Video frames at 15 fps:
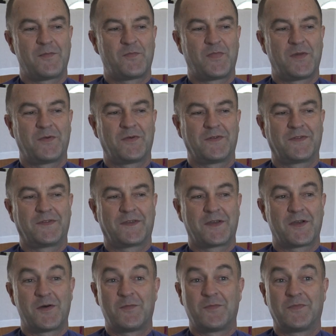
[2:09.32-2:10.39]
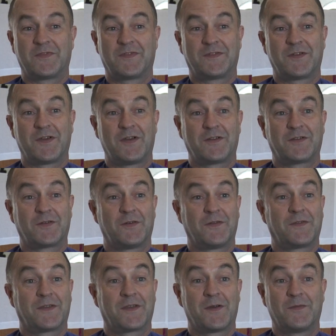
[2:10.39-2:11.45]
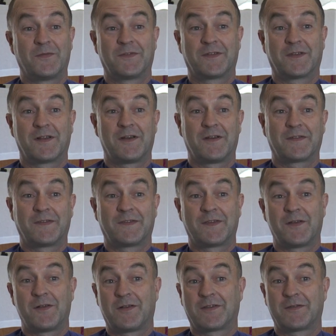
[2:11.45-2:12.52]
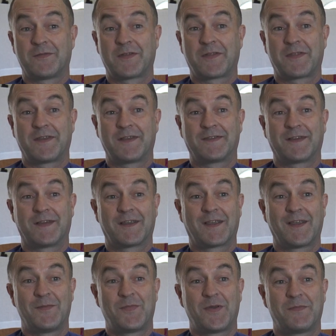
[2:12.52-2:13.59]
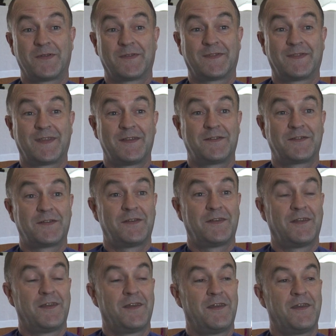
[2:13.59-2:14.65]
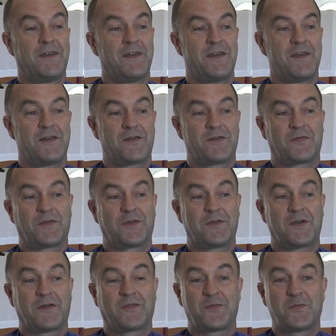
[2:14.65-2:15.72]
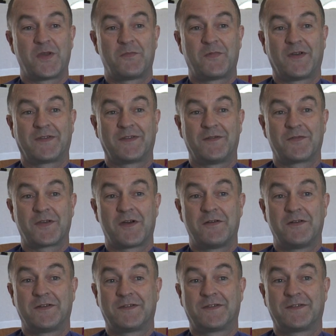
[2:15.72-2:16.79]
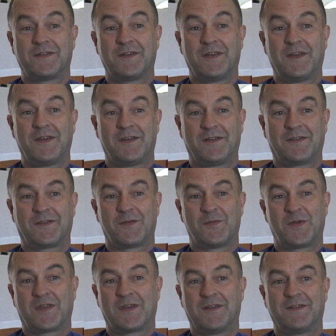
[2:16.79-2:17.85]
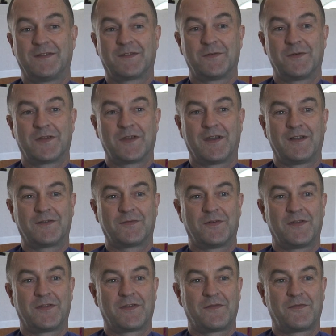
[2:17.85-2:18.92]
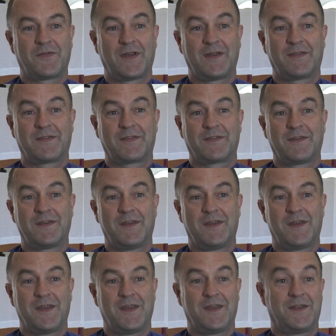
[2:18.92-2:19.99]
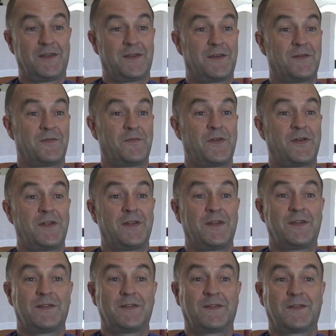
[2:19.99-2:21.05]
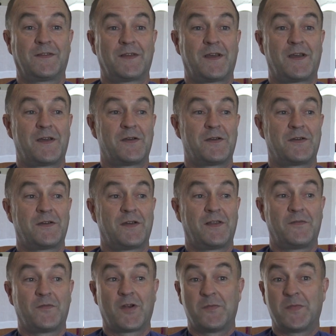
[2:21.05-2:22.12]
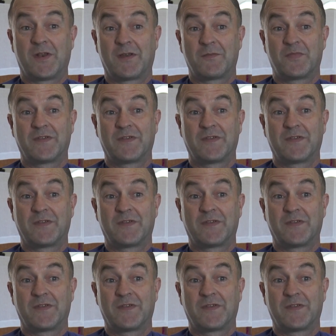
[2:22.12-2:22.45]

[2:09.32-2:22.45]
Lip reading: people to come to church or to come to classes. There are lots of other things that keep people's attention. And I think you have to be a person of courage to begin to engage with faith in a very an environment like